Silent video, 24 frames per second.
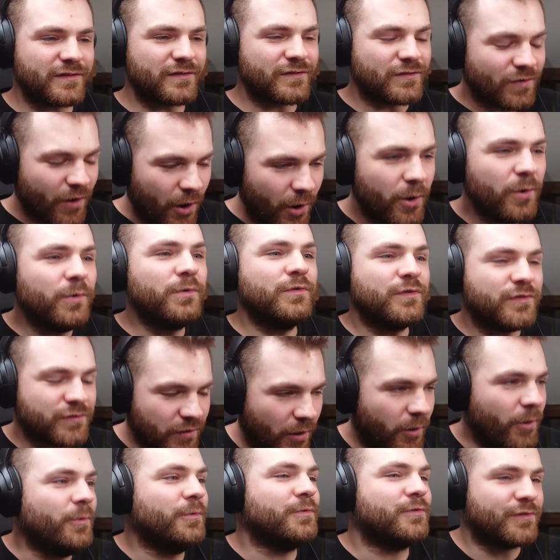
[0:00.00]
so
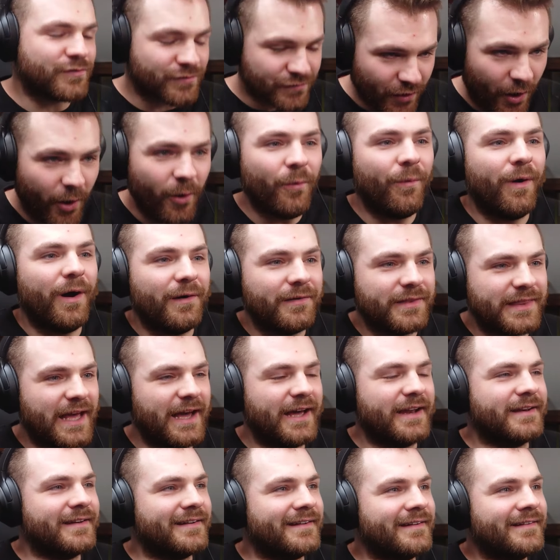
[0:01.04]
well
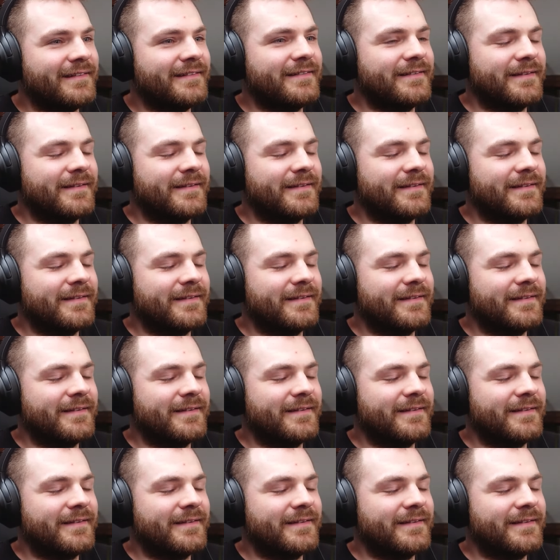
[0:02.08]
done.